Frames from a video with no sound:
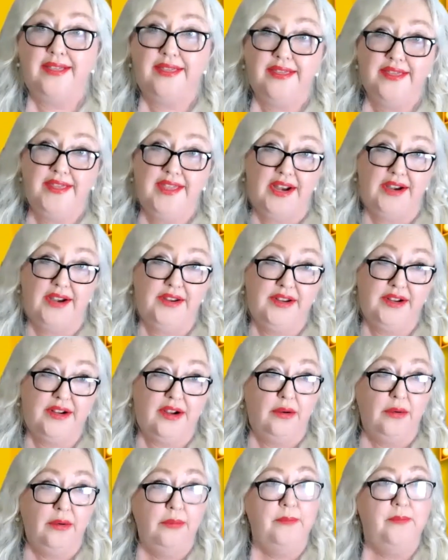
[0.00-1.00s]
There you
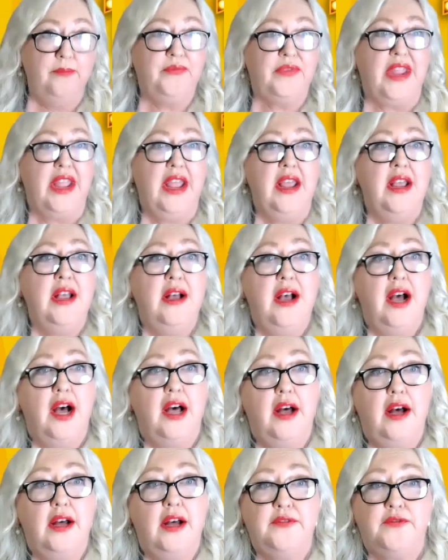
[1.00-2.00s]
go.
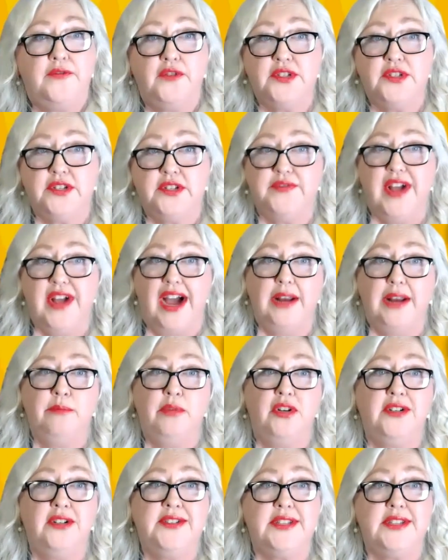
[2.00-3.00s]
The first of 9
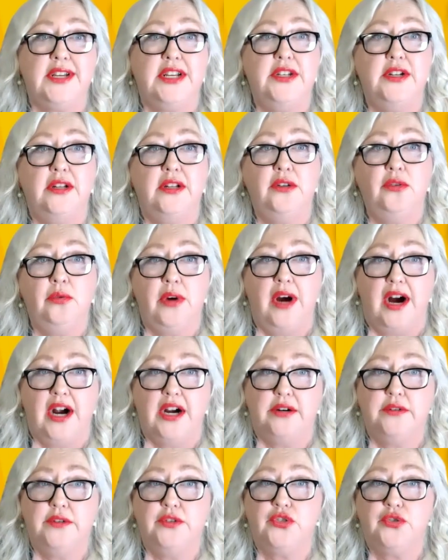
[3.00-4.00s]
books in the Luke
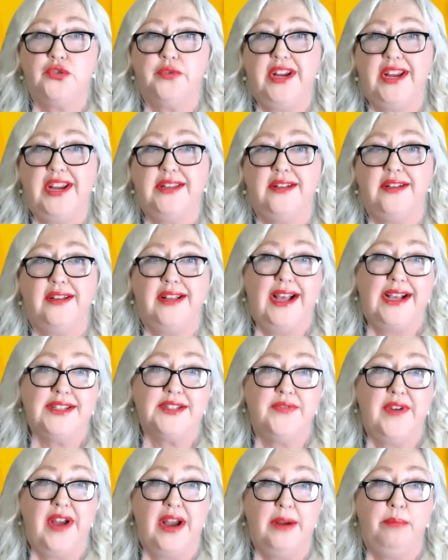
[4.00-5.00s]
Iron Tree and the
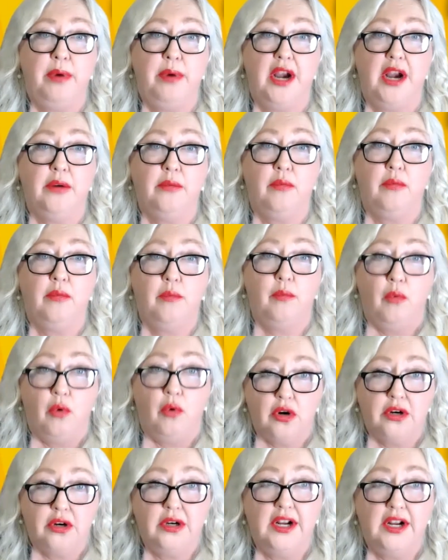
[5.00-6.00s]
Last Vampire
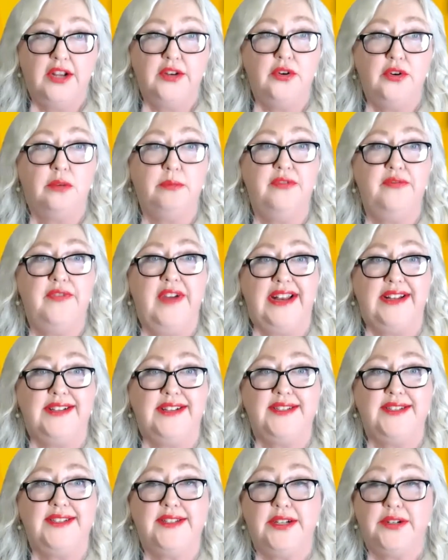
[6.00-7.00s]
War, an urban
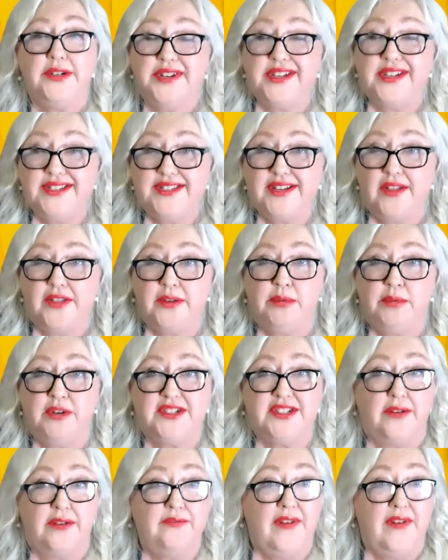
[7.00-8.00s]
fantasy series. The other
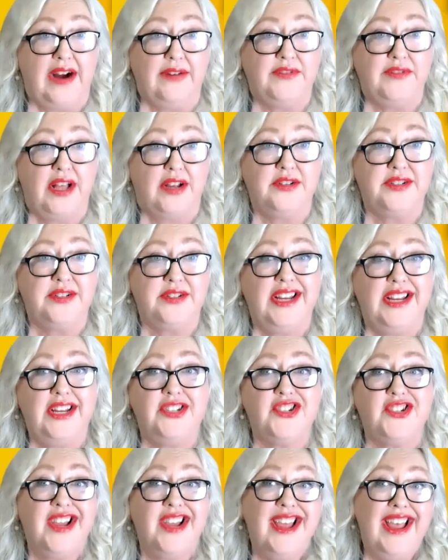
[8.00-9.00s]
books are $5
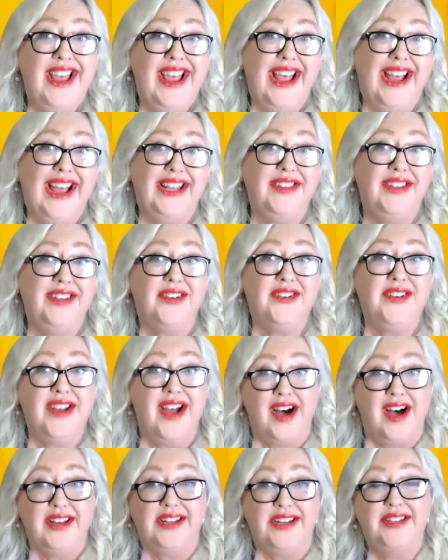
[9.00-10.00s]
each, and they're
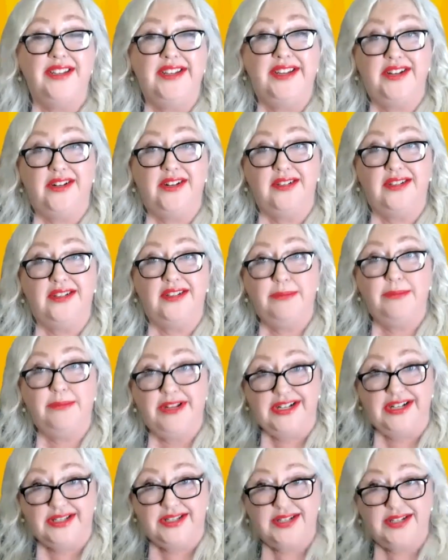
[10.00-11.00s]
not in Kindle
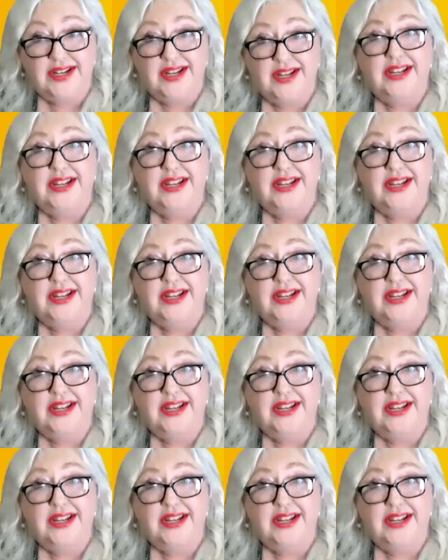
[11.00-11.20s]
Unlimited.